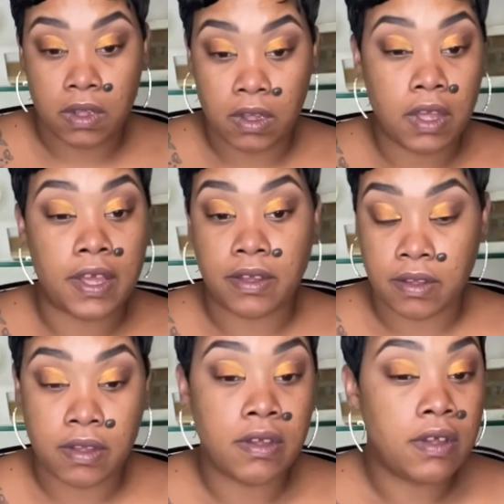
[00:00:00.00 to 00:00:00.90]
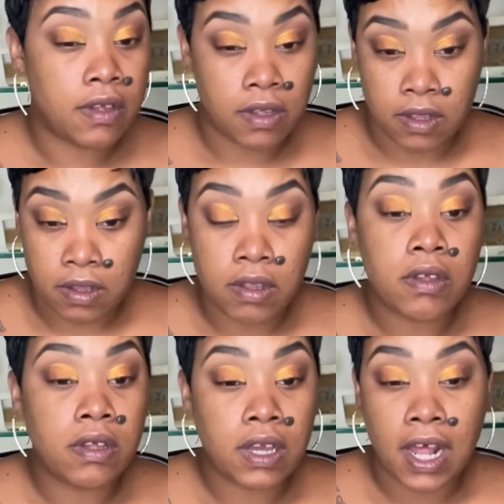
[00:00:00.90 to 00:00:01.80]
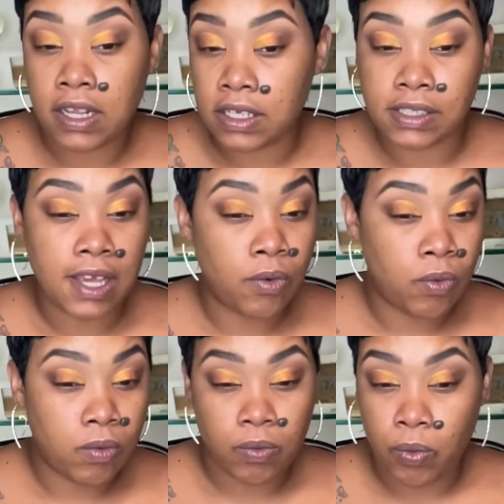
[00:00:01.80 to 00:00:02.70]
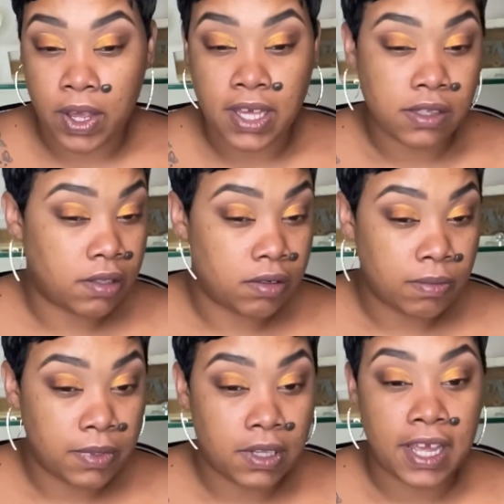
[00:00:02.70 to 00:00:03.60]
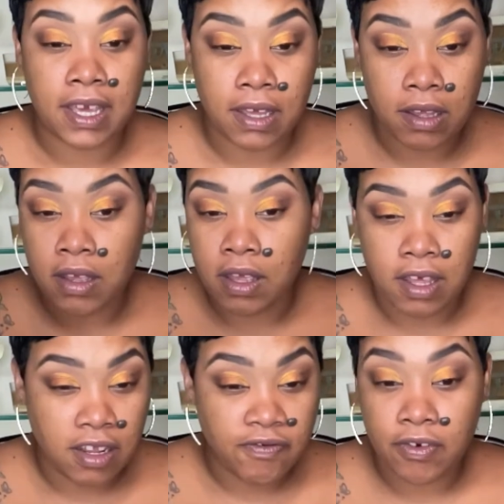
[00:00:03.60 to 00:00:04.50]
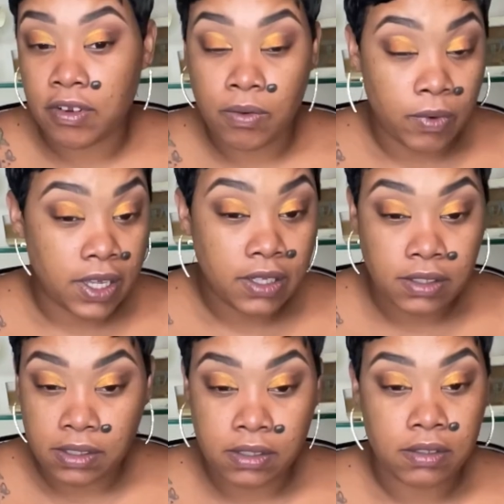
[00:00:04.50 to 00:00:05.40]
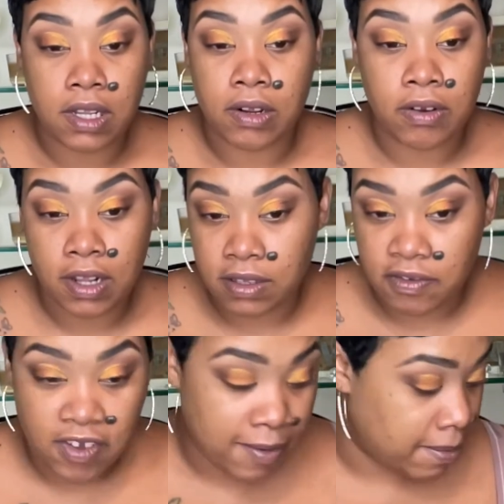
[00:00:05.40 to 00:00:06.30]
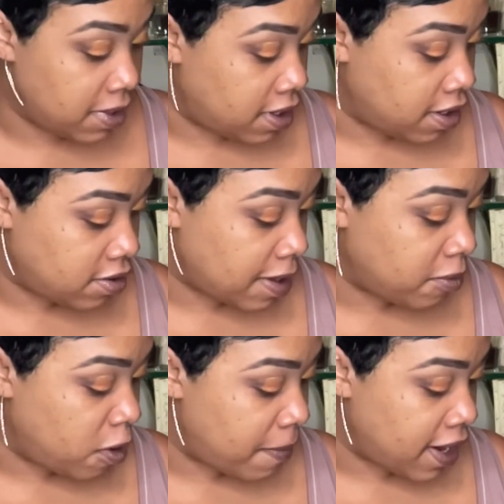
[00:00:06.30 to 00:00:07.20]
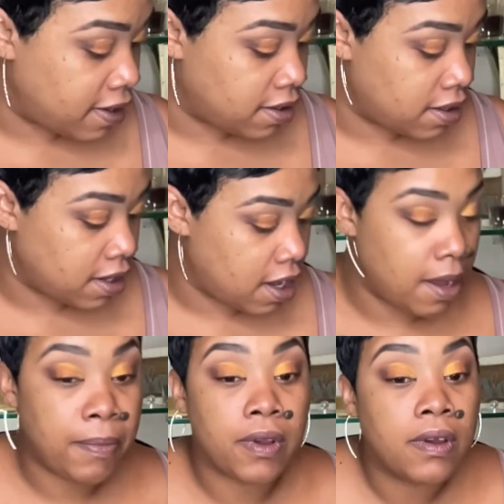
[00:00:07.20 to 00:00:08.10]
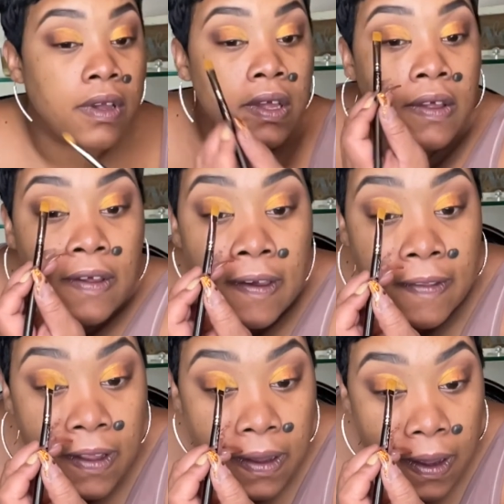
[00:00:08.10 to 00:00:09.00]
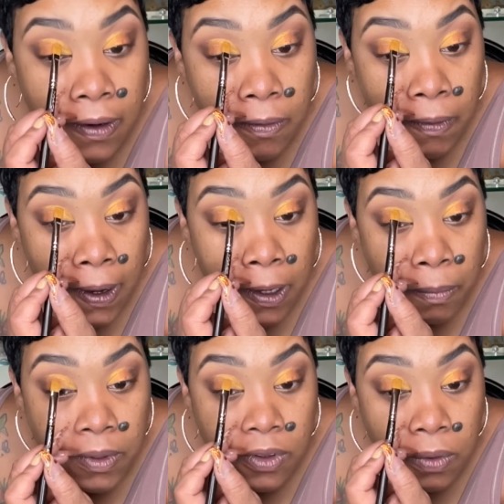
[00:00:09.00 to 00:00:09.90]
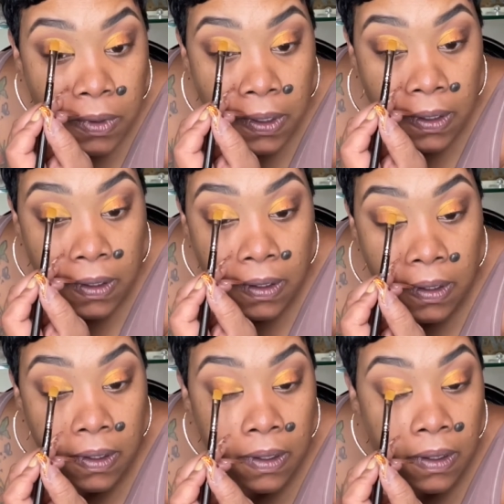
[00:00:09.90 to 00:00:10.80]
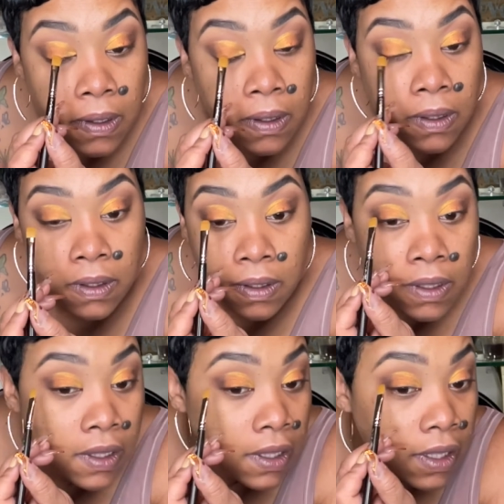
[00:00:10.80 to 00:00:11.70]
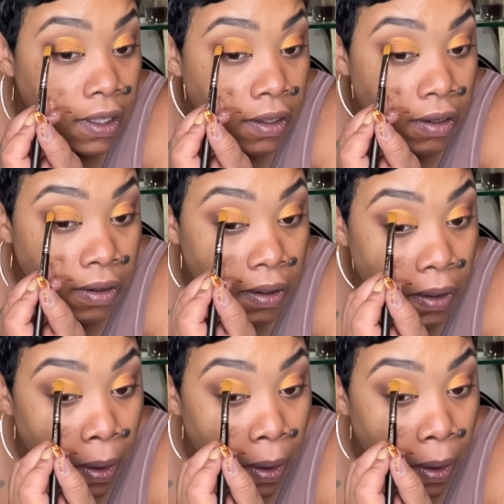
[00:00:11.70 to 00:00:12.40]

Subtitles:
Okay, kind of looks like wings a little bit, like inverted wings. I don't know, that's the vibe I'm getting. So I'm going back into the copper and then kind of rocking between here